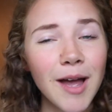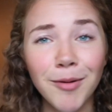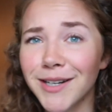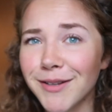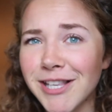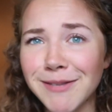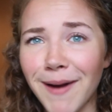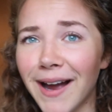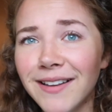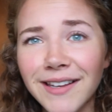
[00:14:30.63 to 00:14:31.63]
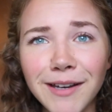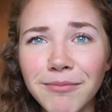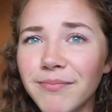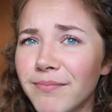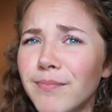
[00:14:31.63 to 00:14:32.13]
I'm gonna be smiling
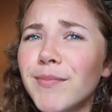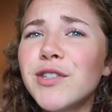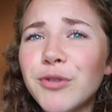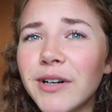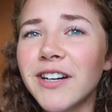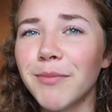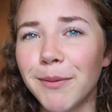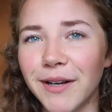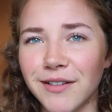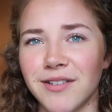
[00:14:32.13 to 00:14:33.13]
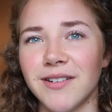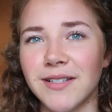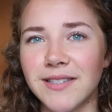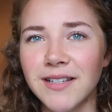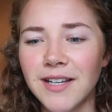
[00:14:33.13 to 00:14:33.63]
in majority of my
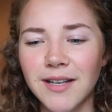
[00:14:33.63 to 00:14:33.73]
pictures,